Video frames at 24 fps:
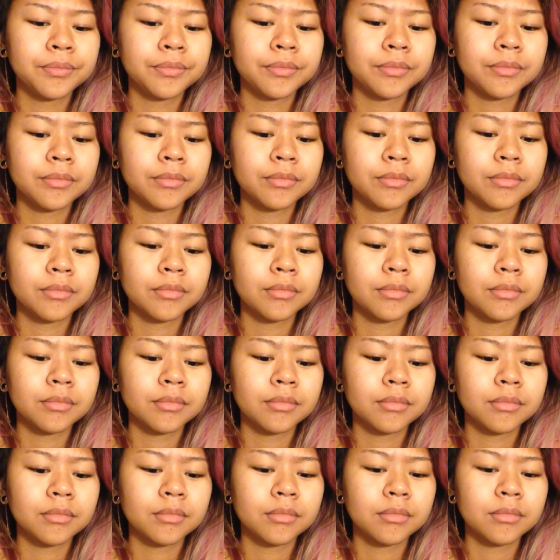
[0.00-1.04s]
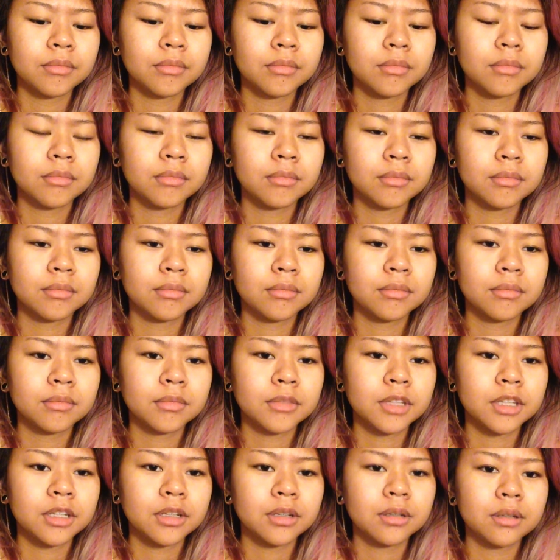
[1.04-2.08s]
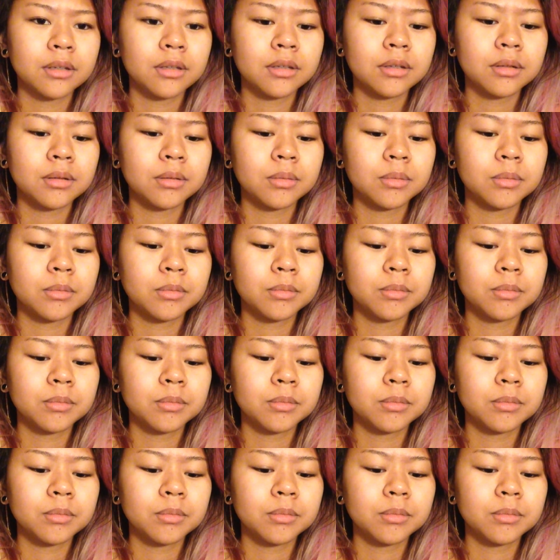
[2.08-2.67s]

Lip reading: Nothing is said.